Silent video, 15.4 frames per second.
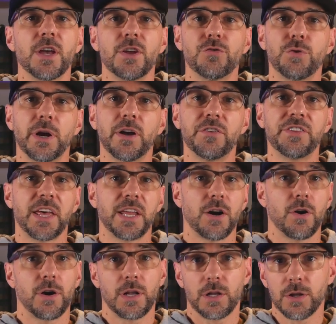Trails that
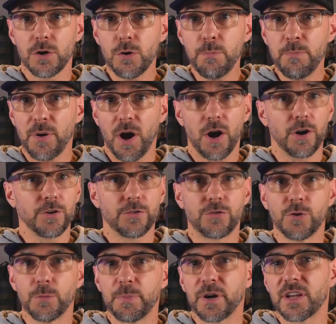are a loop are
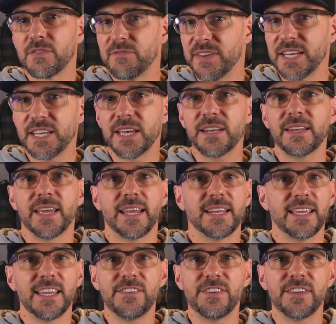super convenient and
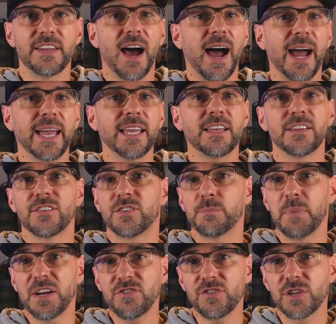easy to hike,
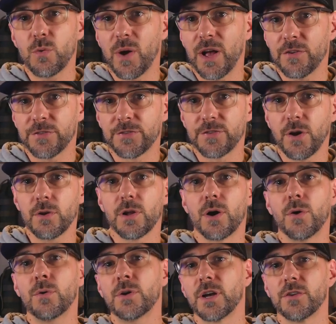especially while
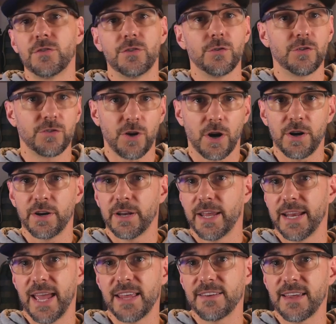solo, because you start and
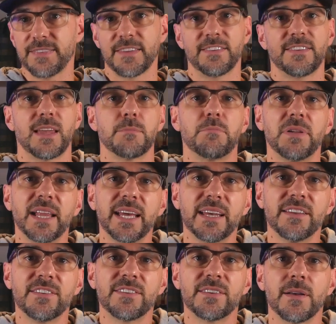end at the same
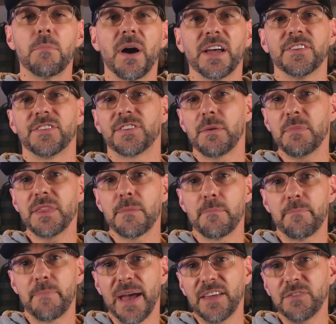place. But some of the
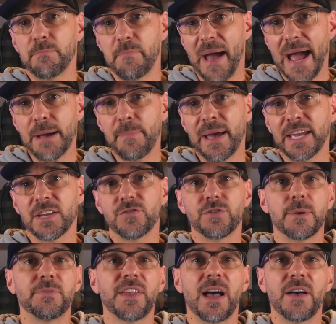best backpacking
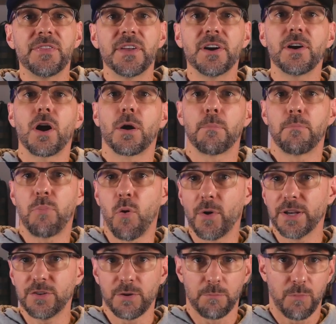trips out there are
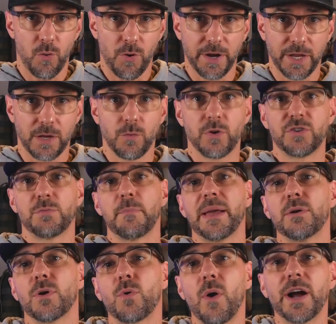point to point, which
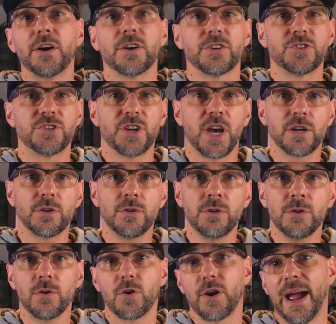may require a
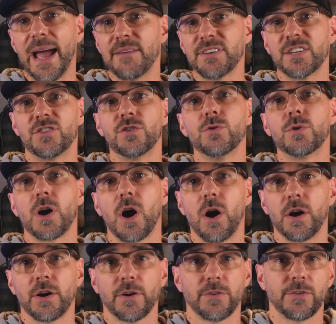shuttle or having two
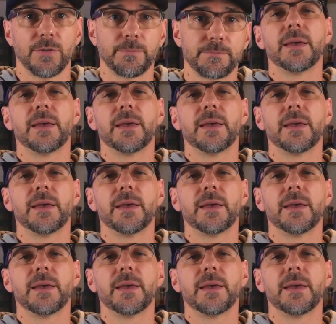cars.